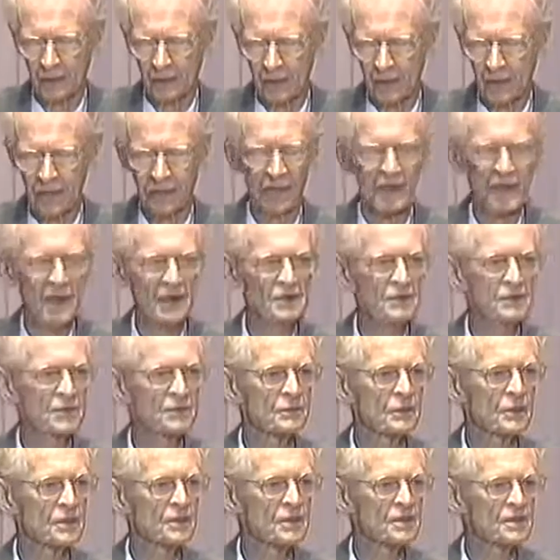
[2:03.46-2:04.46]

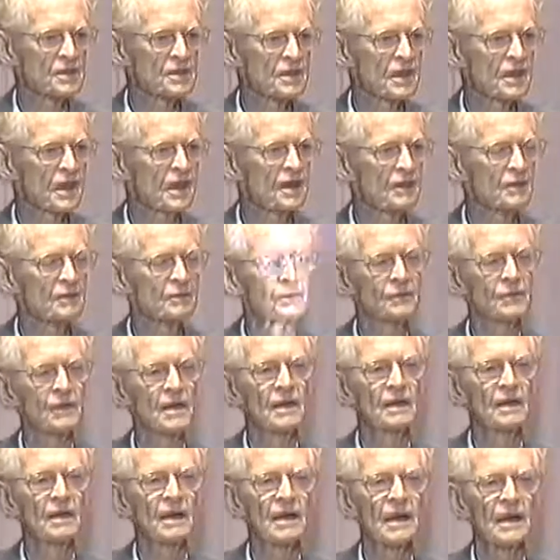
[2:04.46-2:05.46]
Philosophers have
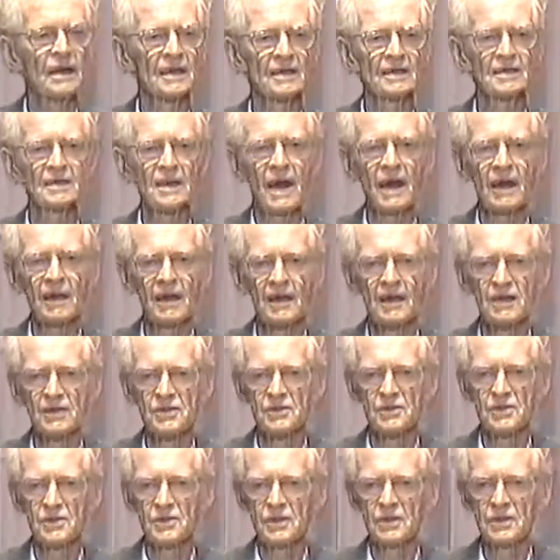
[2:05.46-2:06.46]

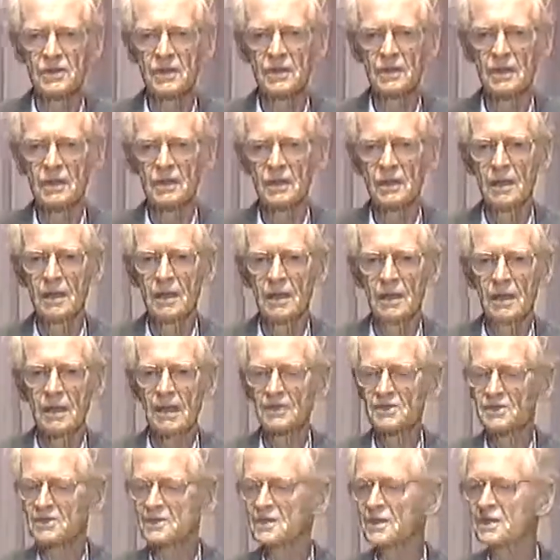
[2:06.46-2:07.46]
acknowledged
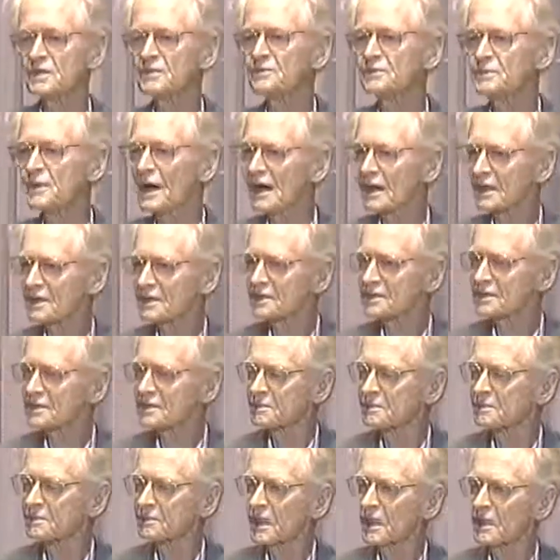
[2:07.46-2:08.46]
its
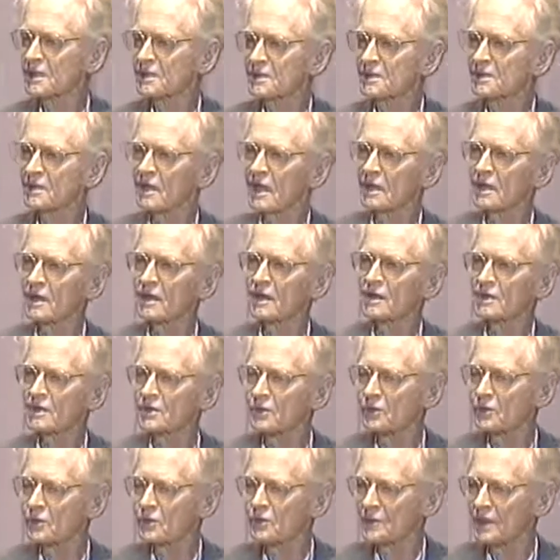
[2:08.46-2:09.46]
defects, but
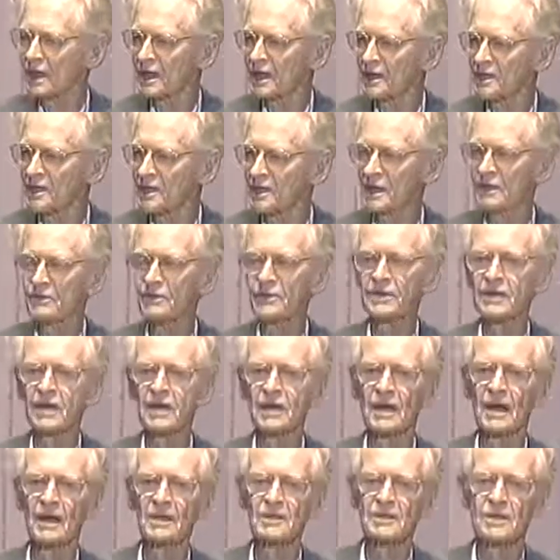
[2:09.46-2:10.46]
argued that
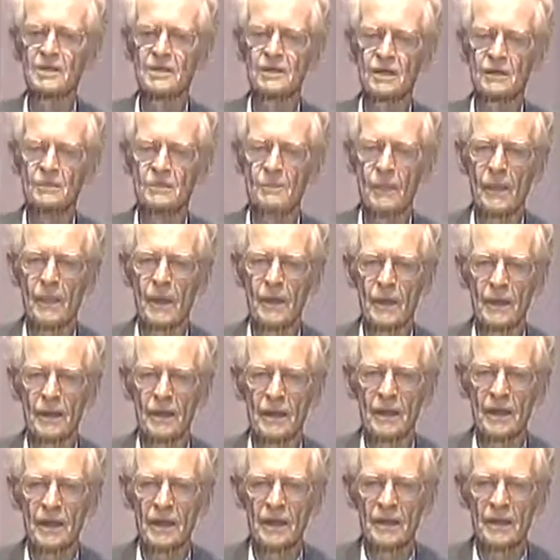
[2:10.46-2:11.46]
nevertheless,
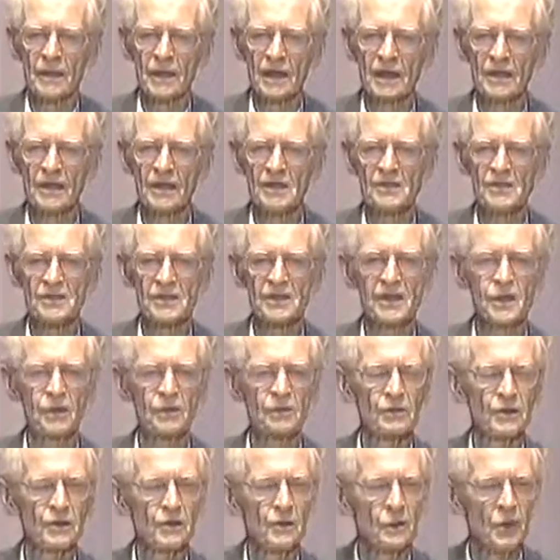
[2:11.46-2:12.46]
it is the
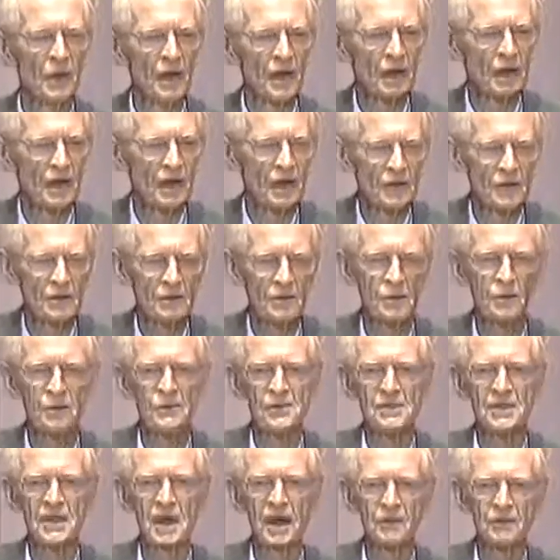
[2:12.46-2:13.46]
only way to
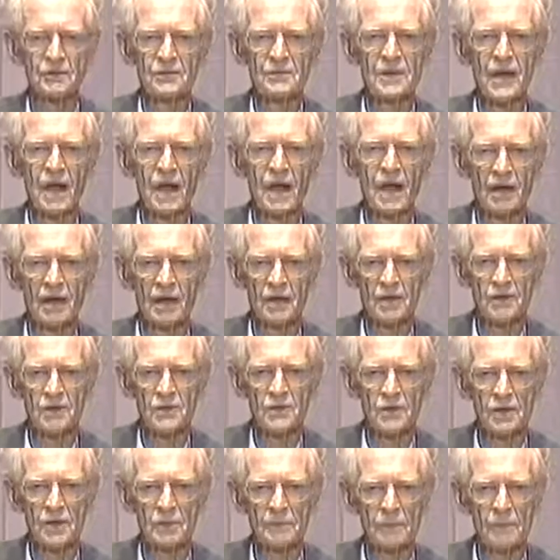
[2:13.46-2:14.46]

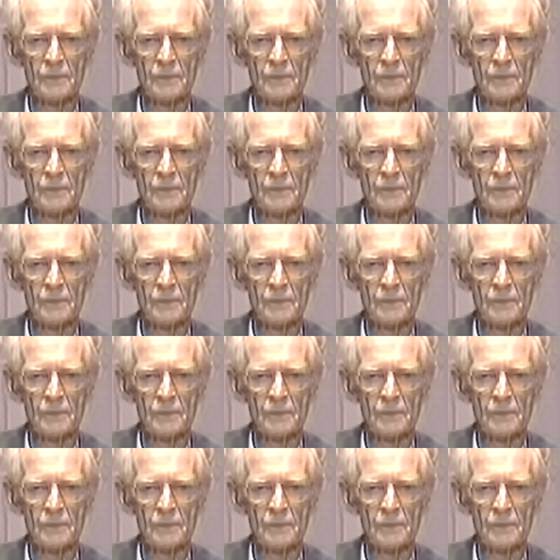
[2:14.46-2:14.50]
self-knowledge.